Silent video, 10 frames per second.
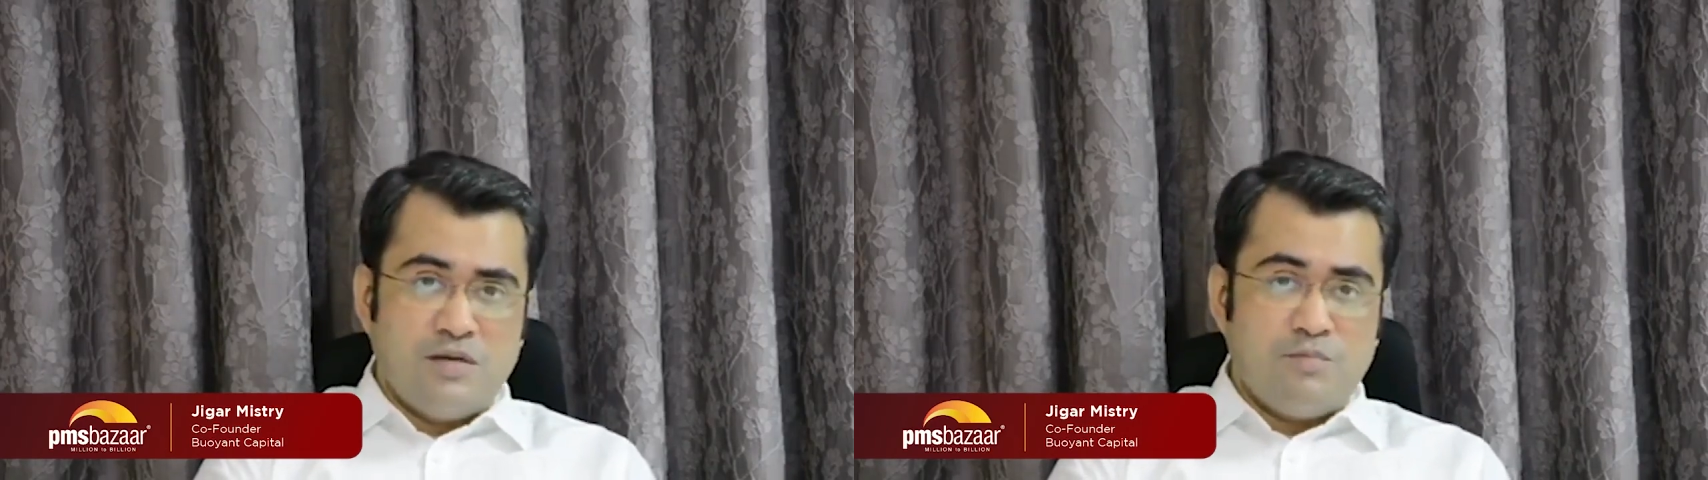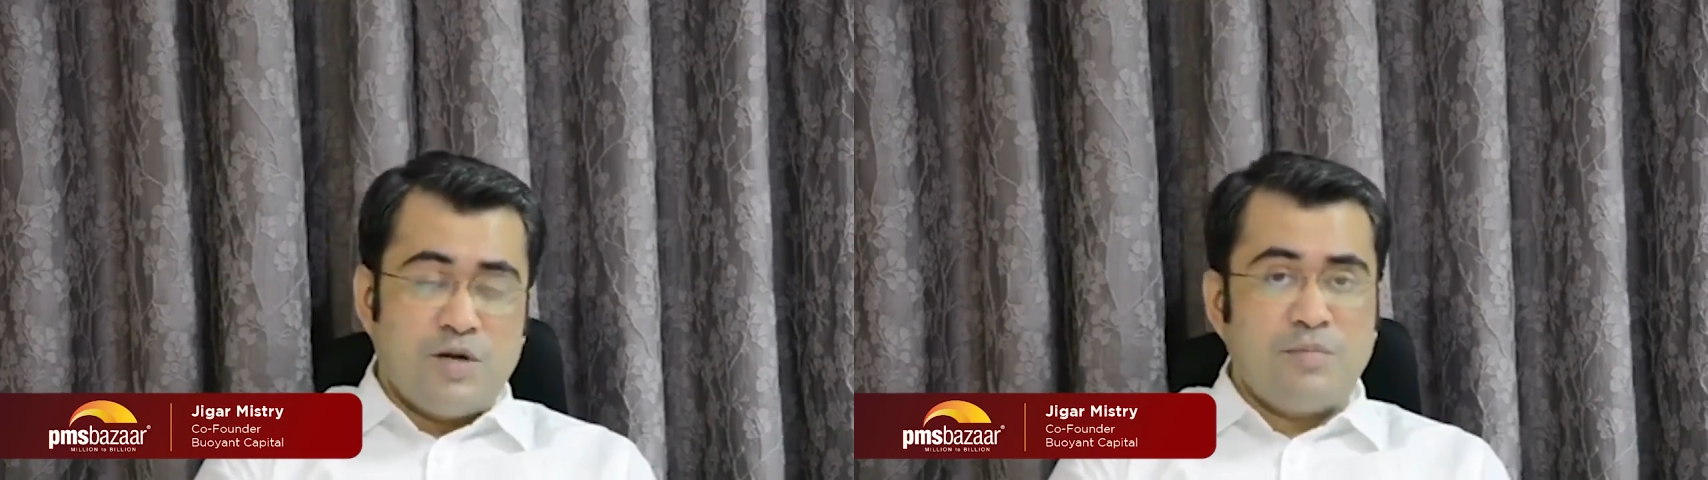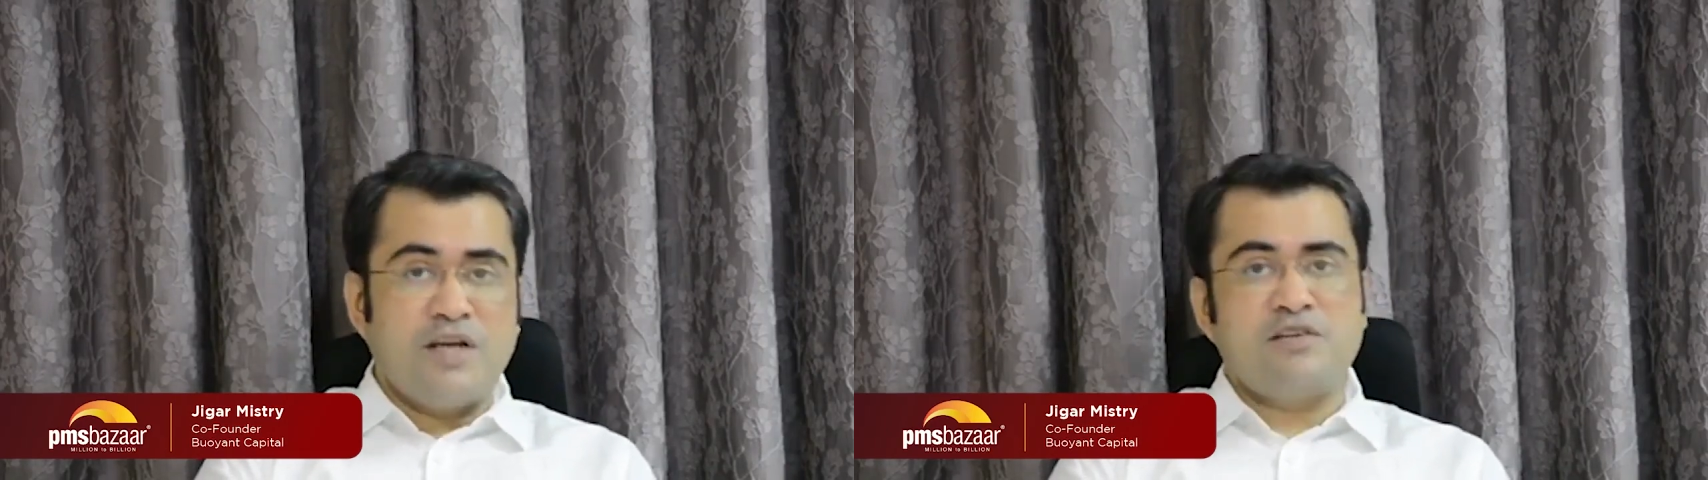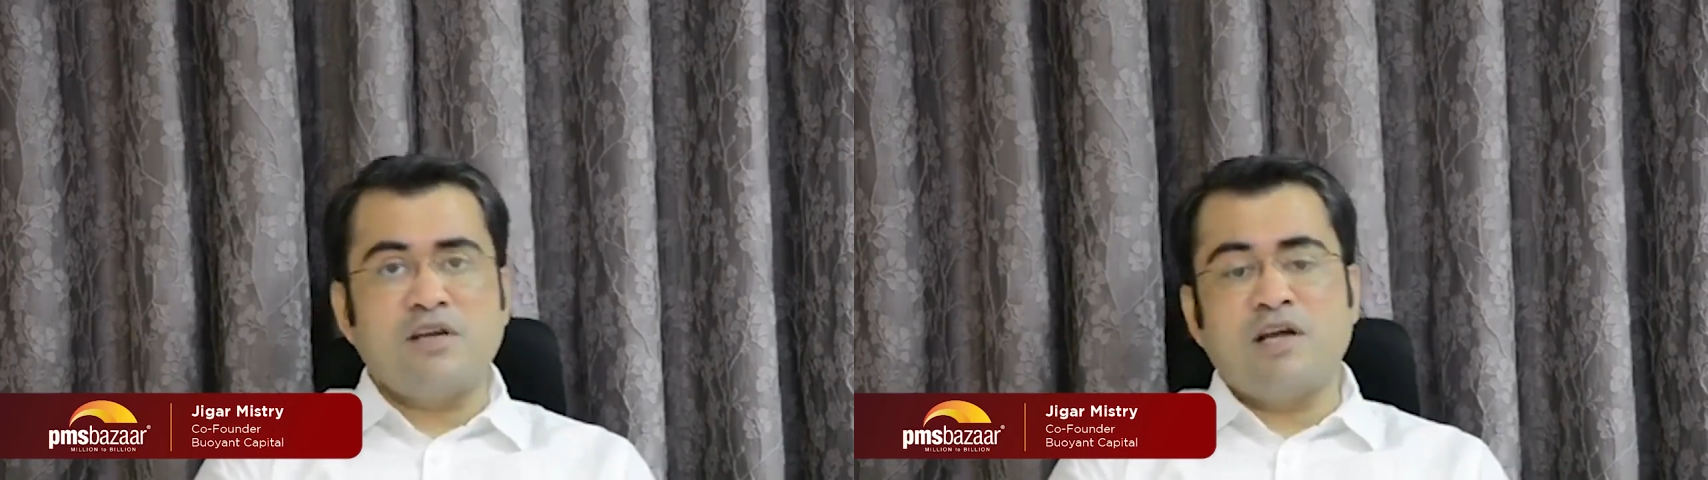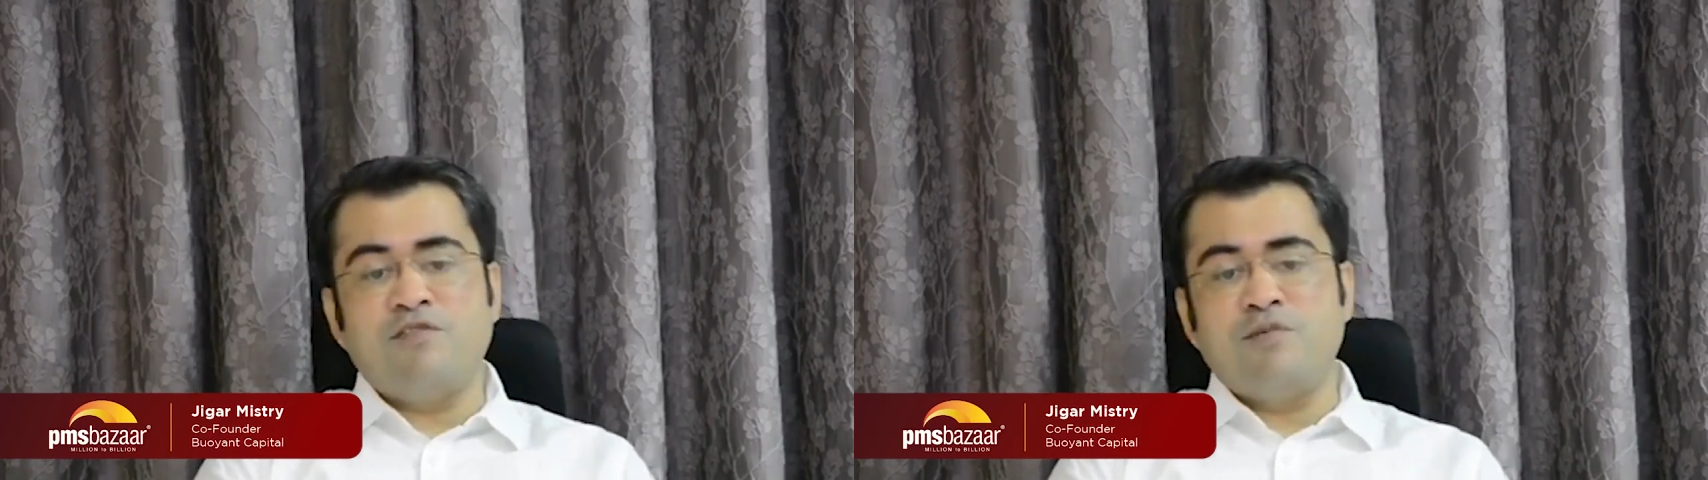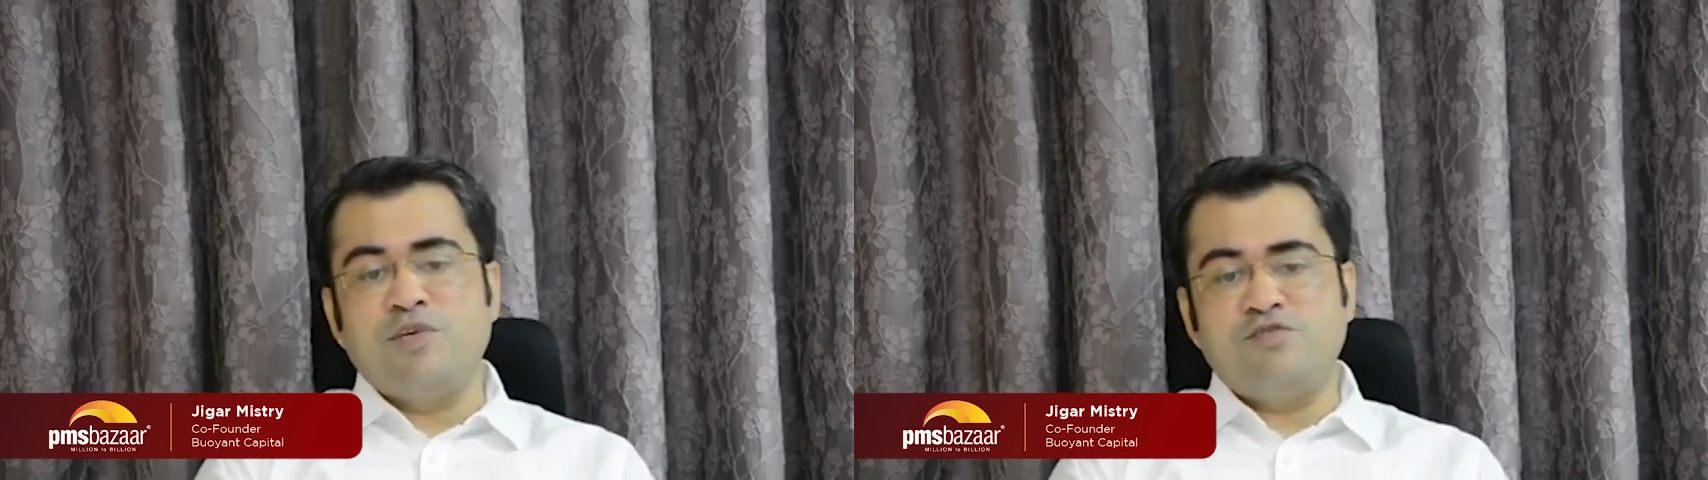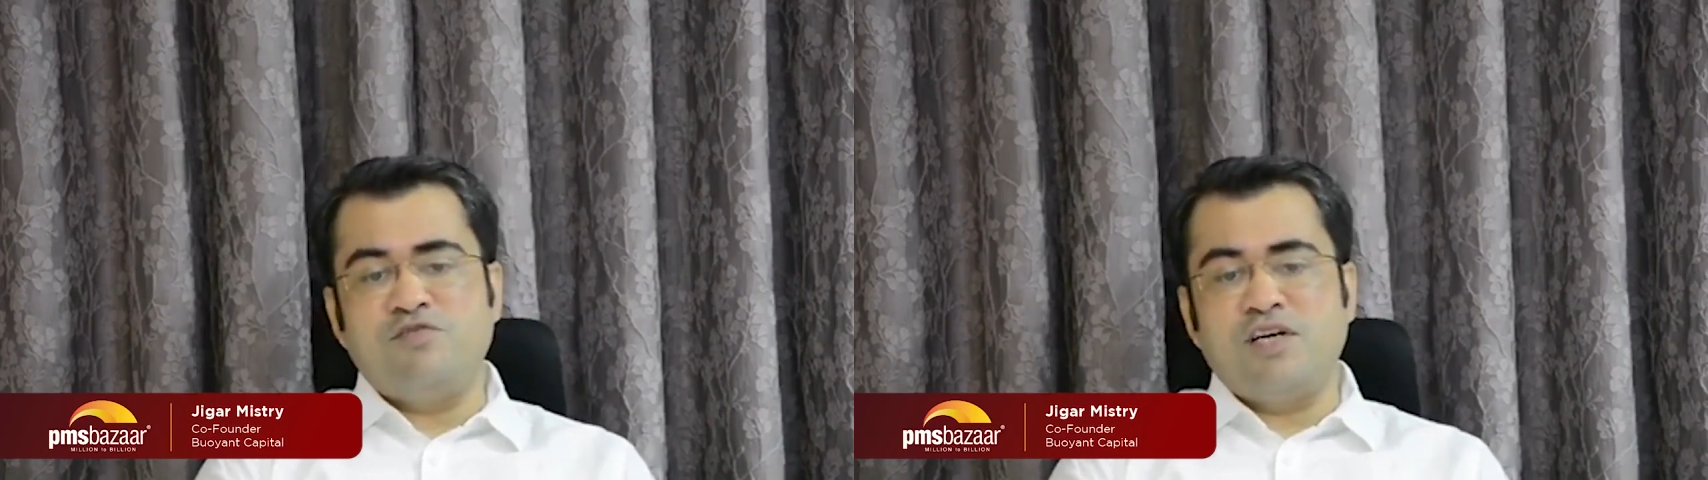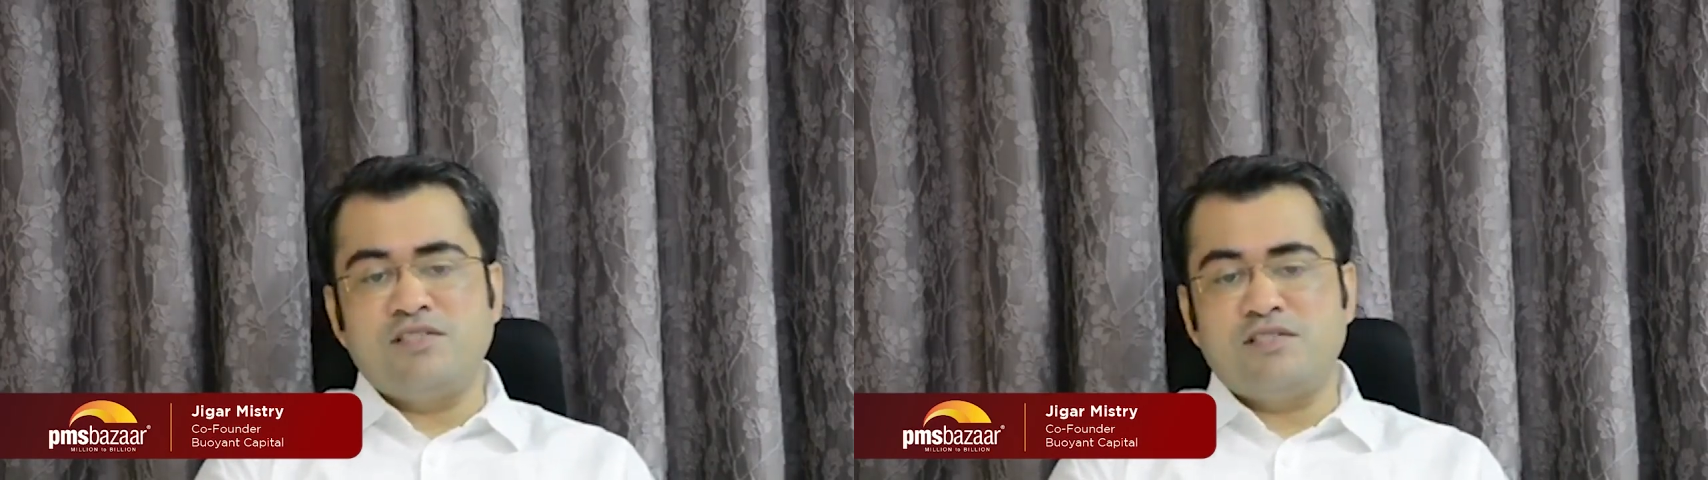but might recover much
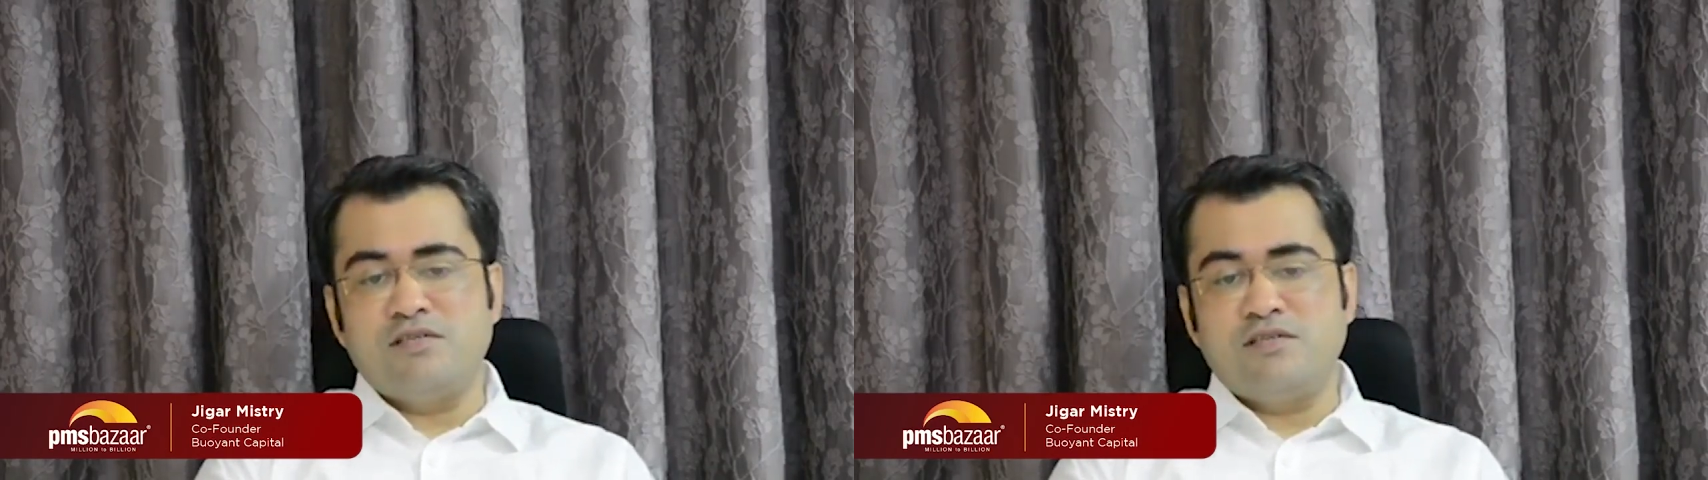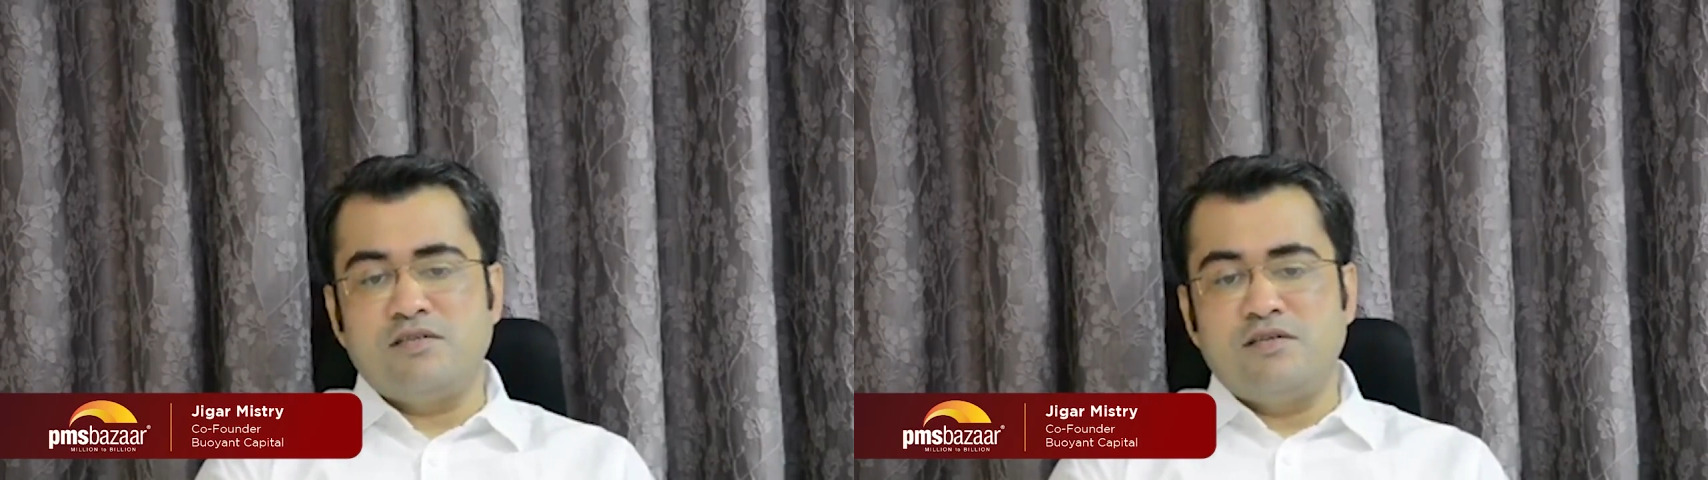faster.